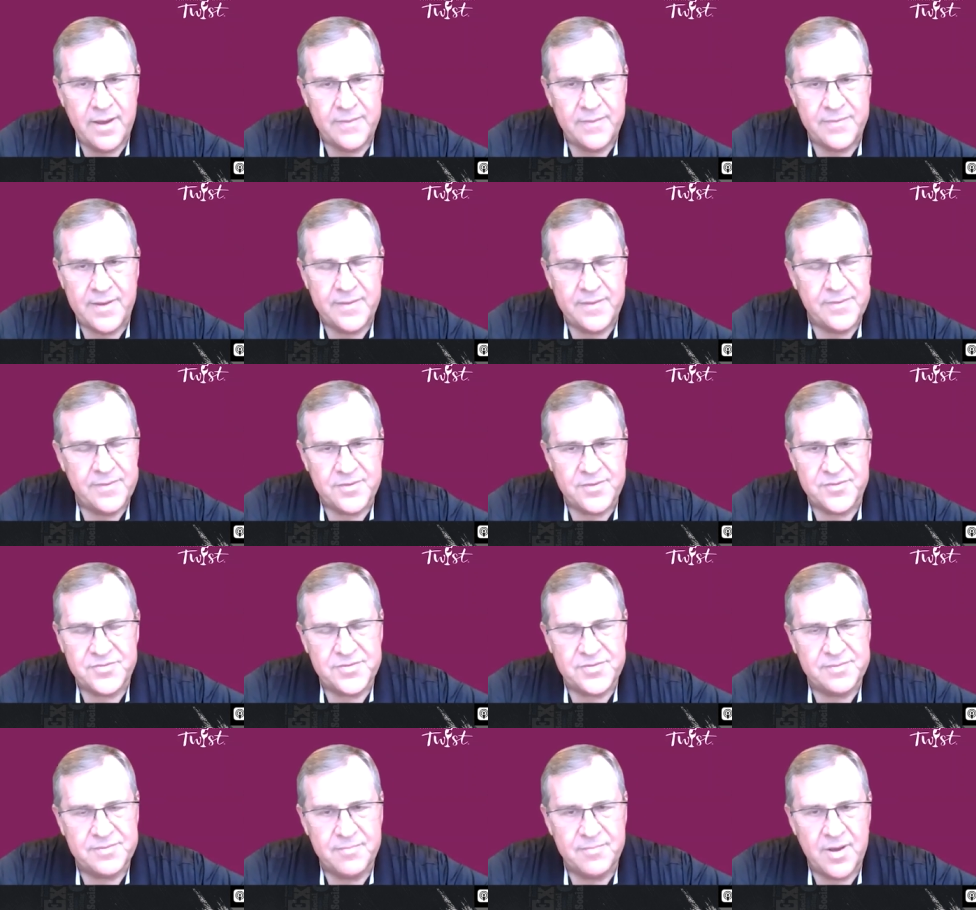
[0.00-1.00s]
and then
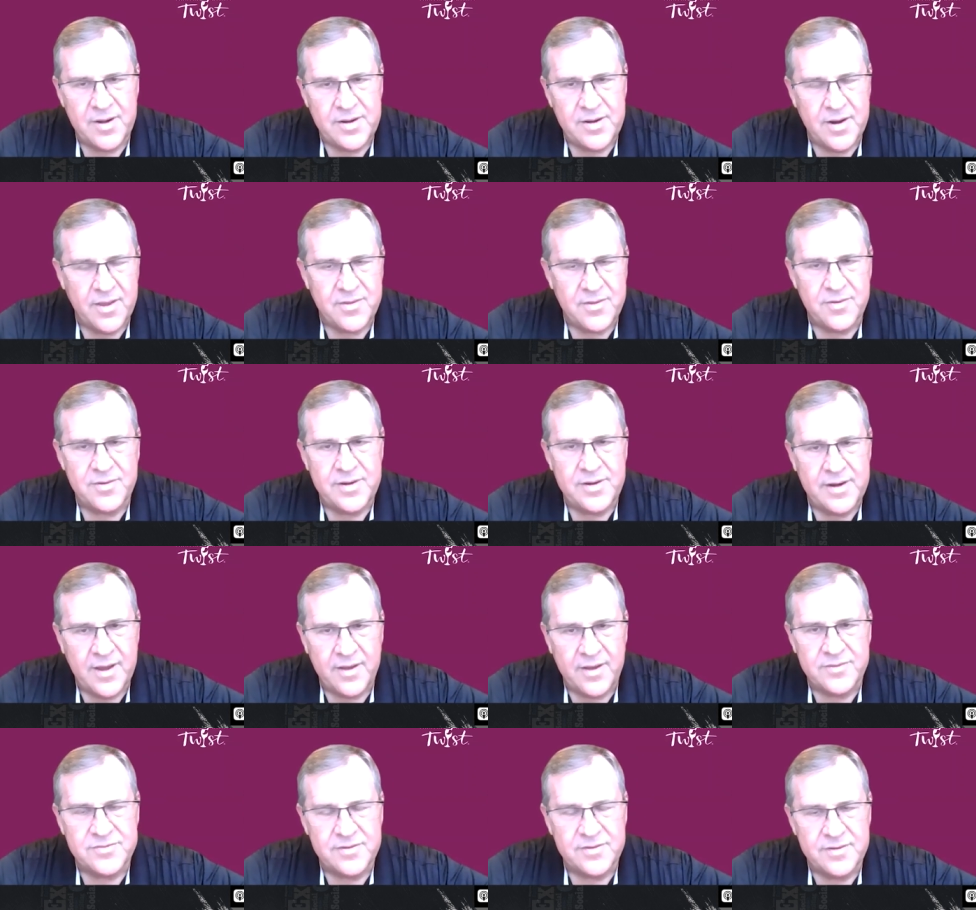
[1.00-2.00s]
there's another
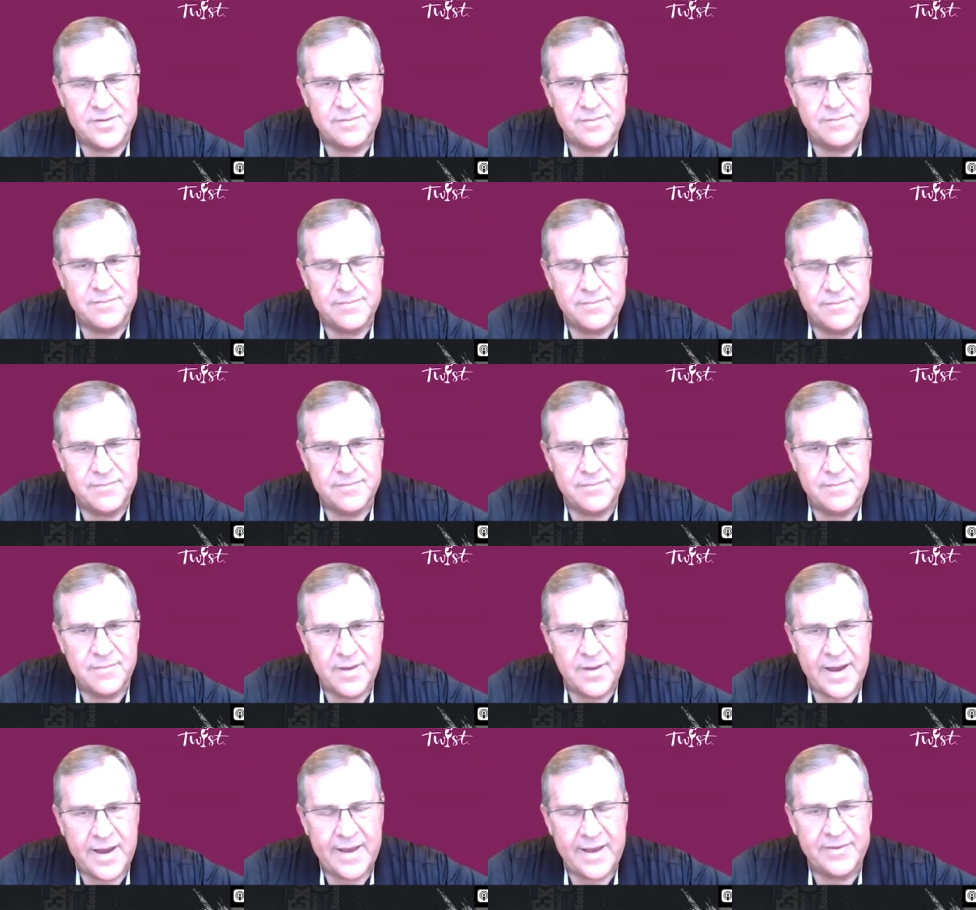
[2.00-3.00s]
dozen
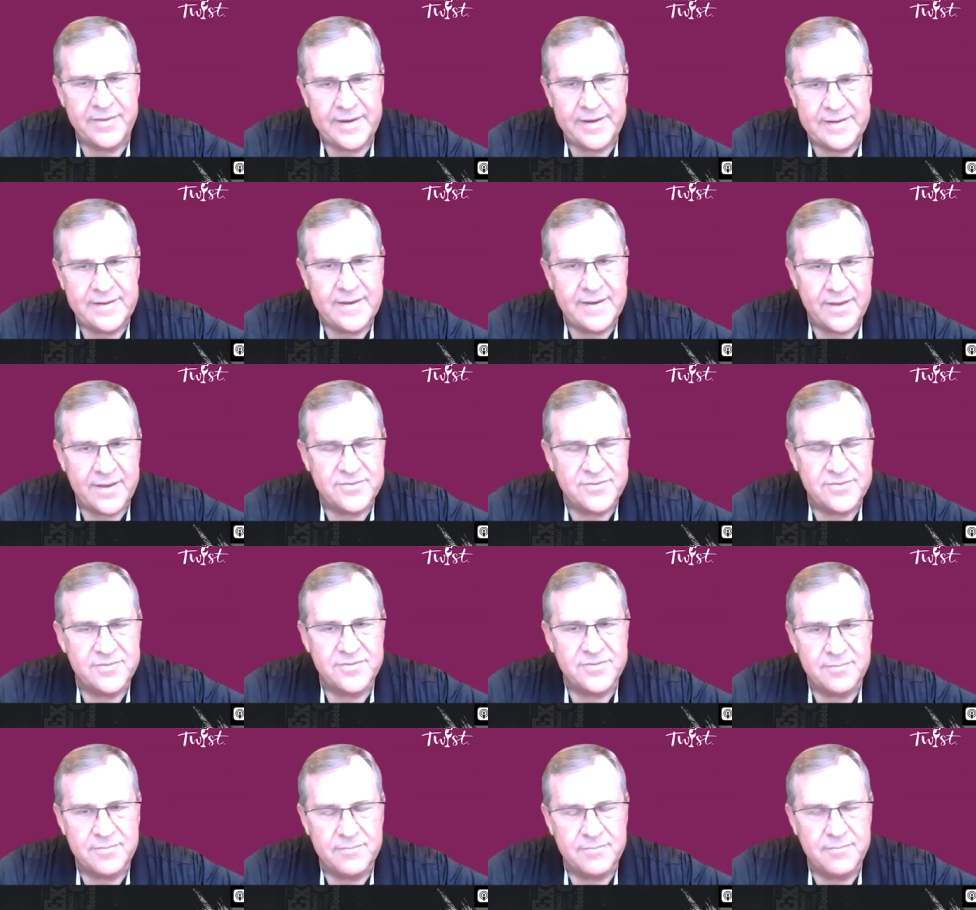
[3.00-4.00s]
highly
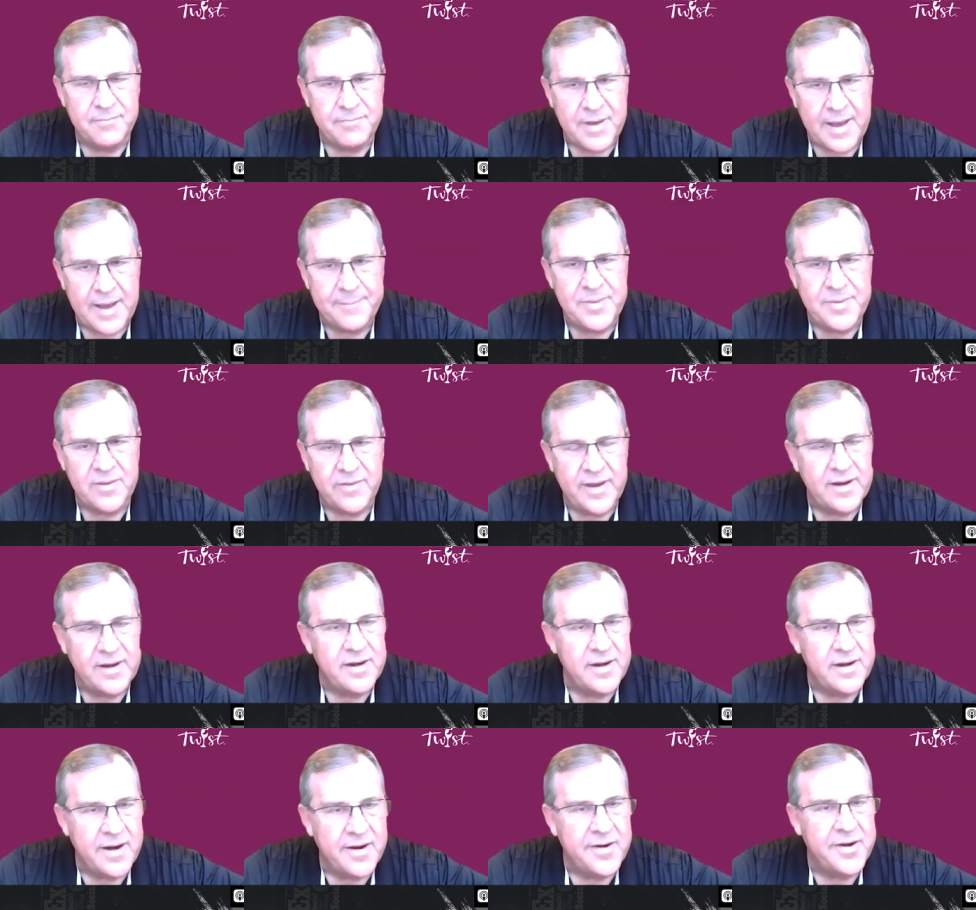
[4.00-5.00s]
dense
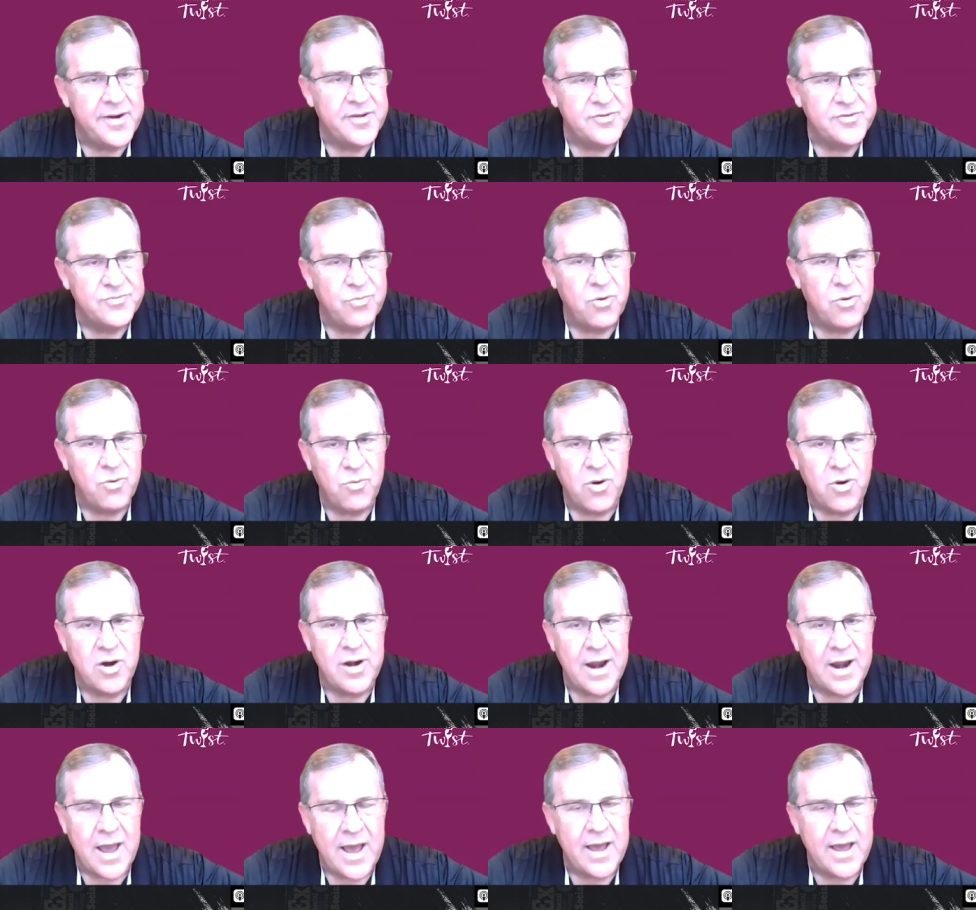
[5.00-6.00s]
populated areas where
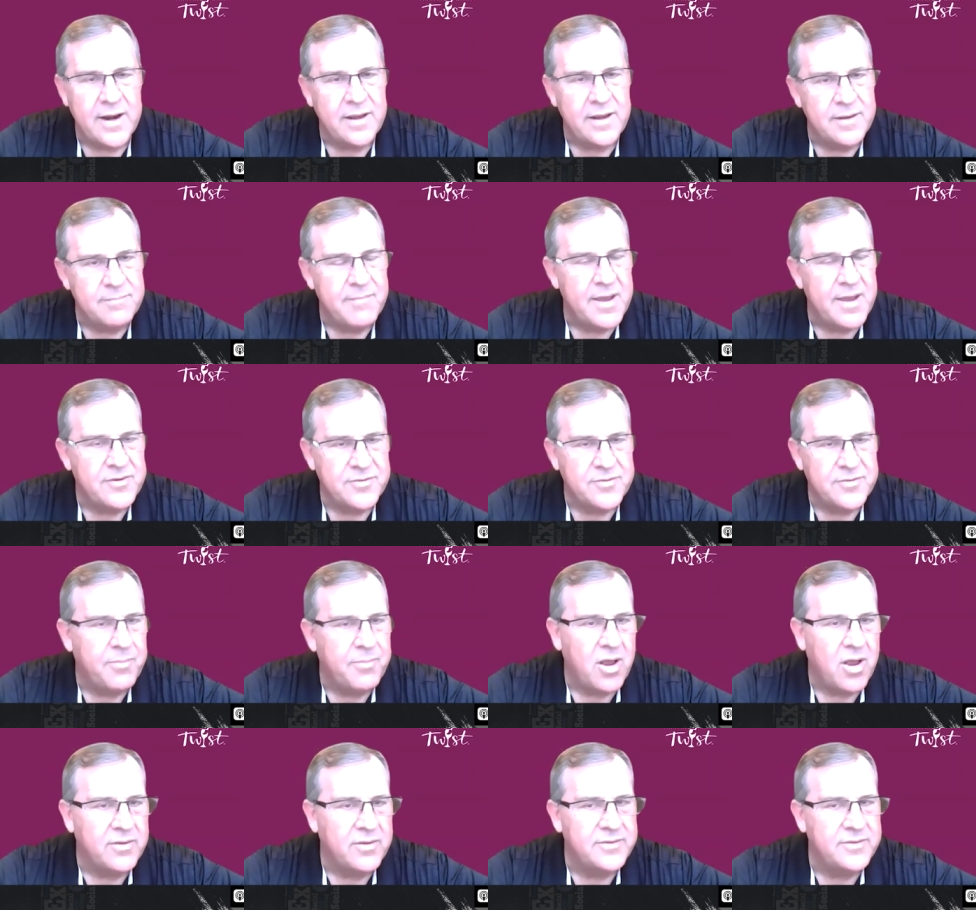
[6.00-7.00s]
we're not in
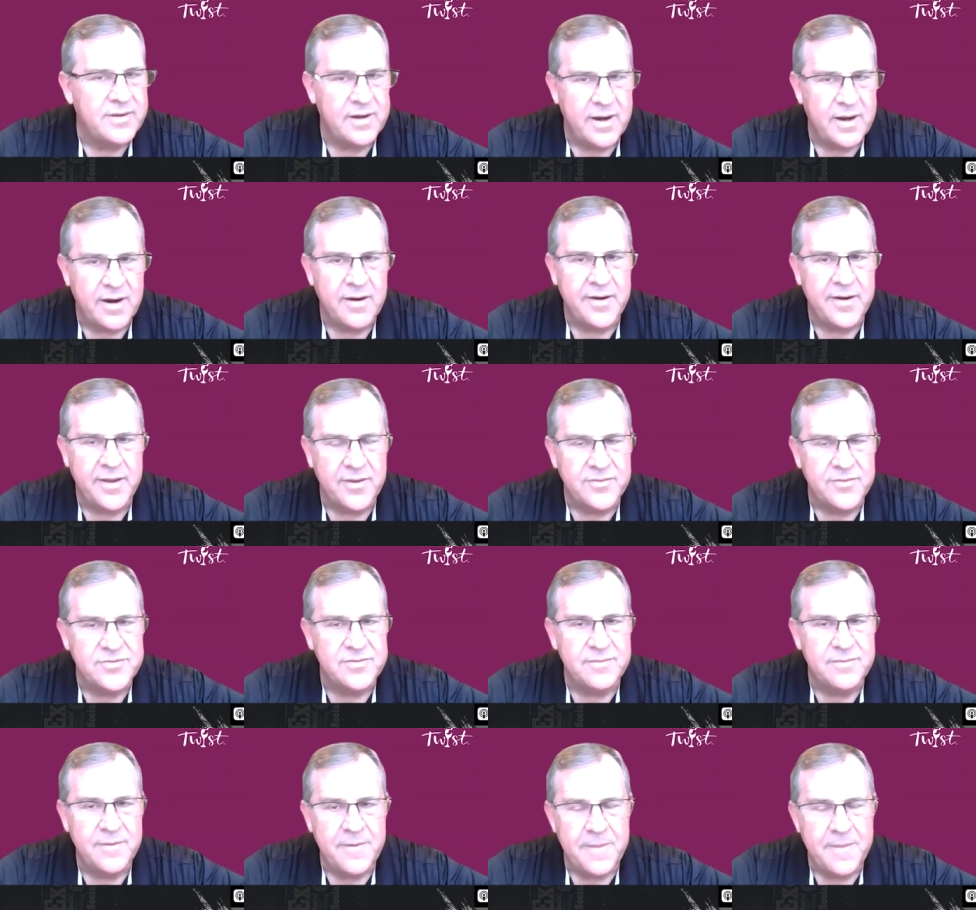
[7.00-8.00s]
metropolitan
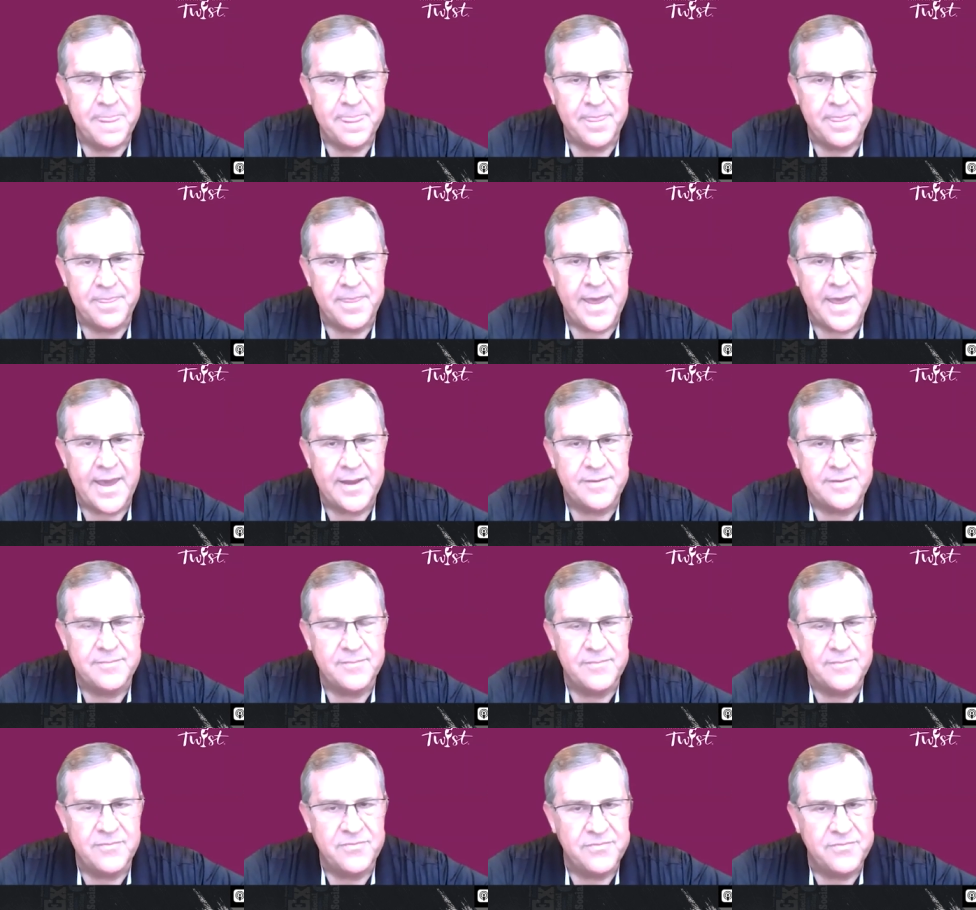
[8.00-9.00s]
areas that
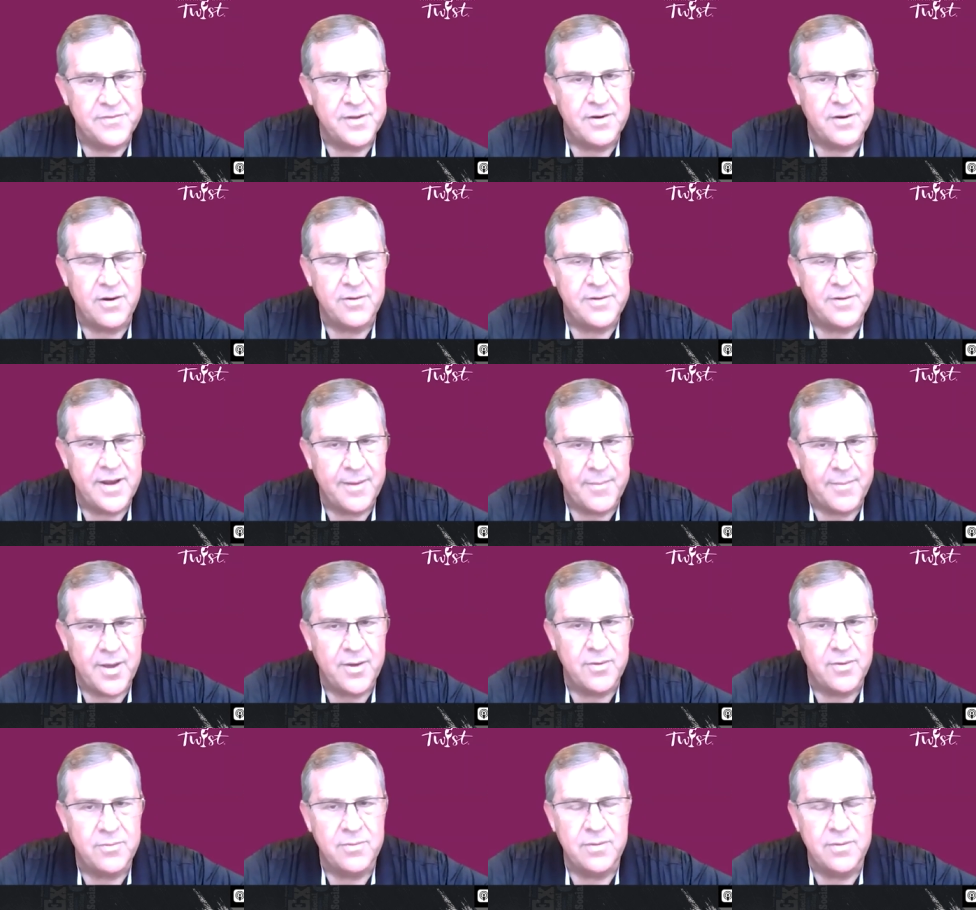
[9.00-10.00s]
fit our
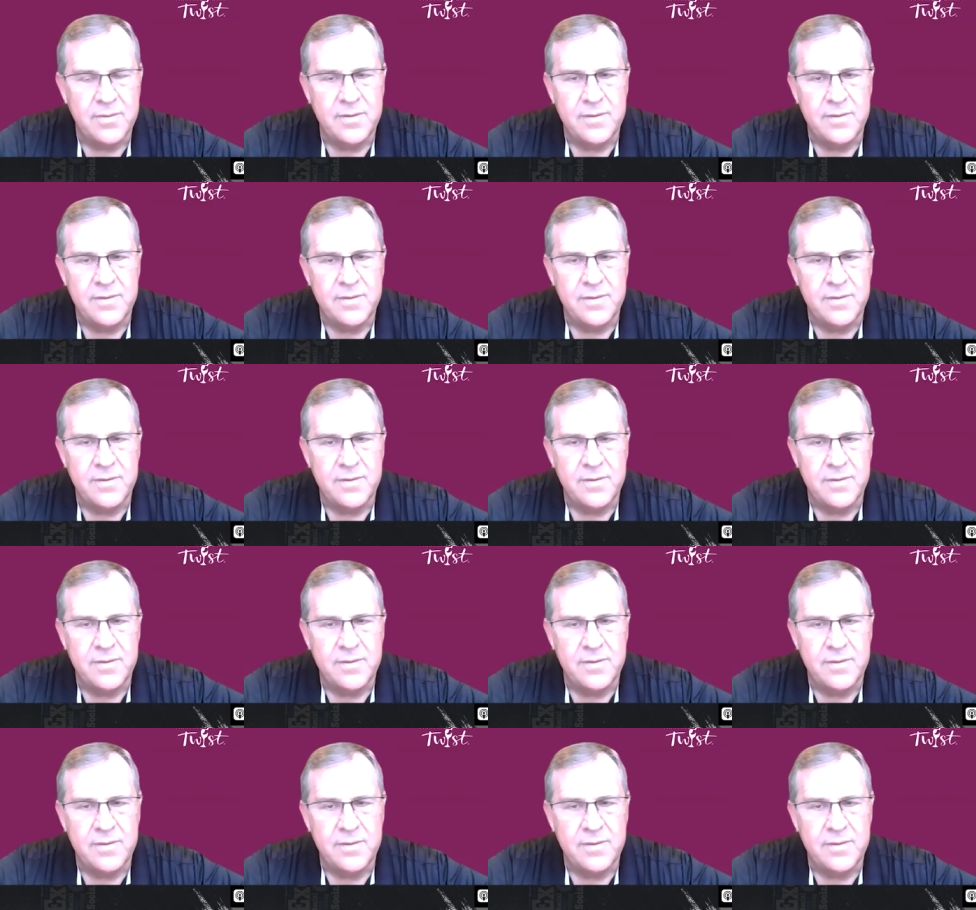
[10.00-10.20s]
demo.